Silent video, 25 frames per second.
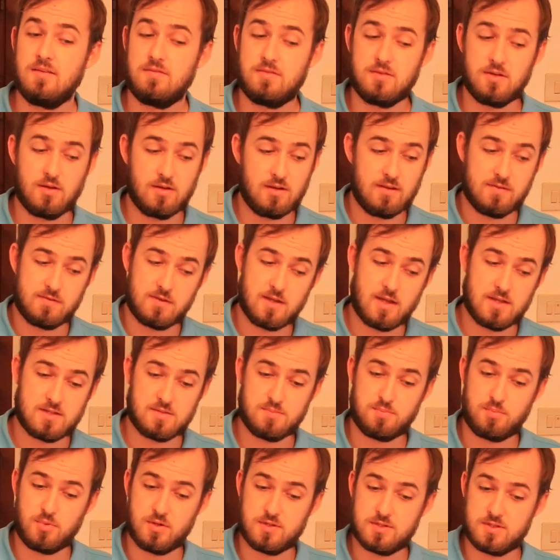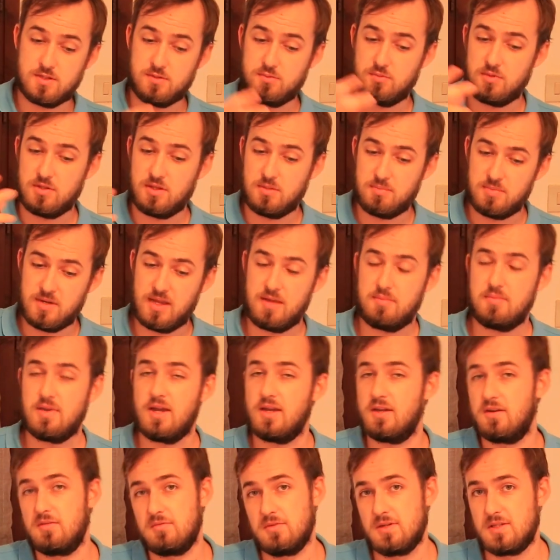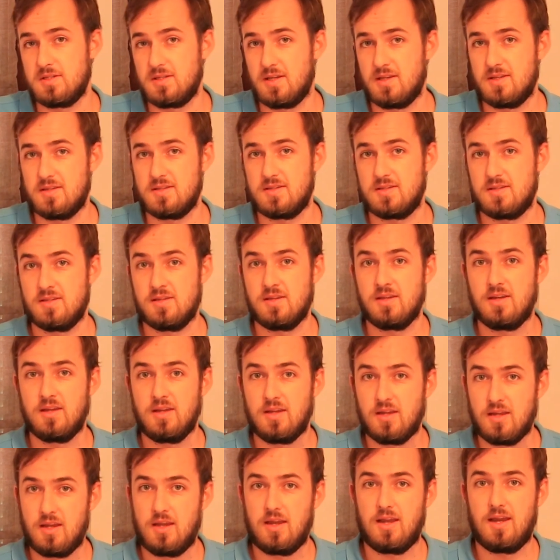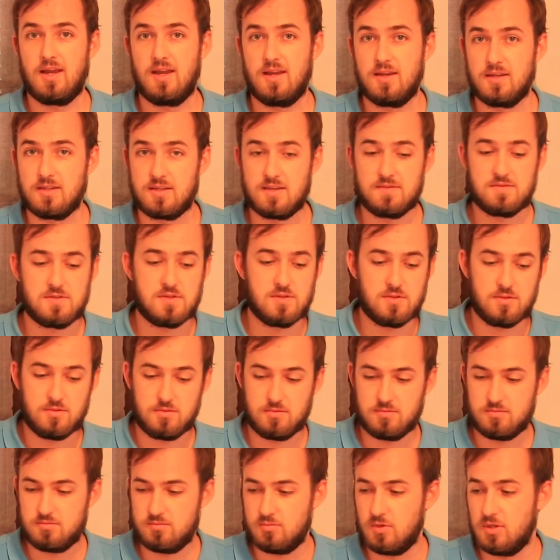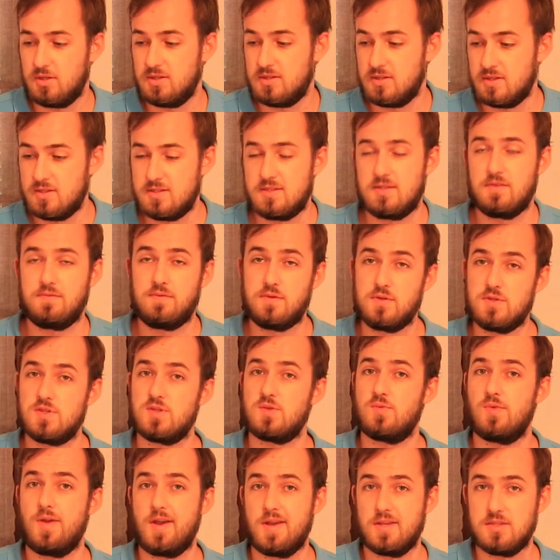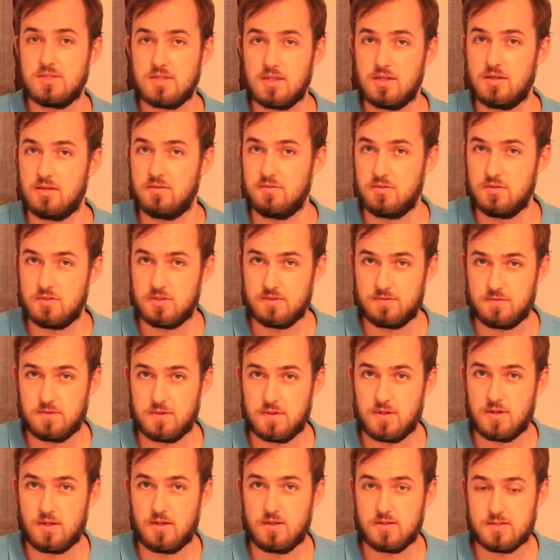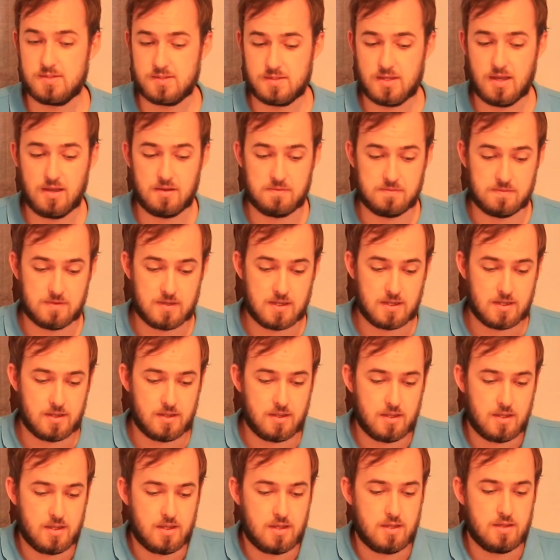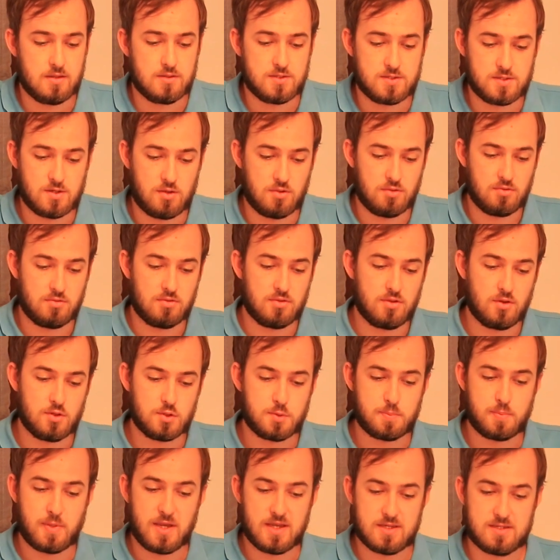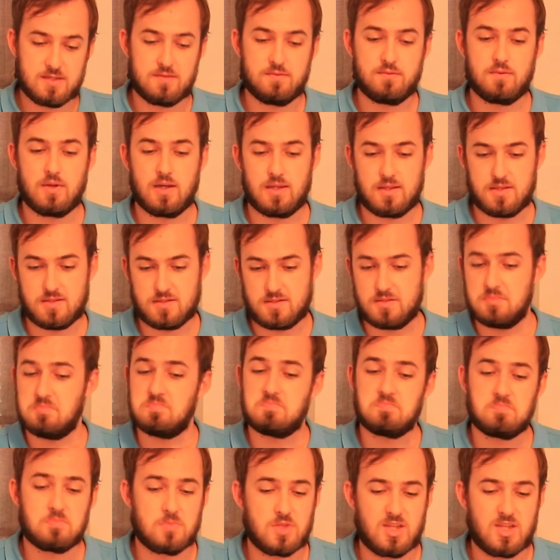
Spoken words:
if you don't have guys in prison, when the black market resets, gives you, well, there's different squires that give you different stuff. So those passive ones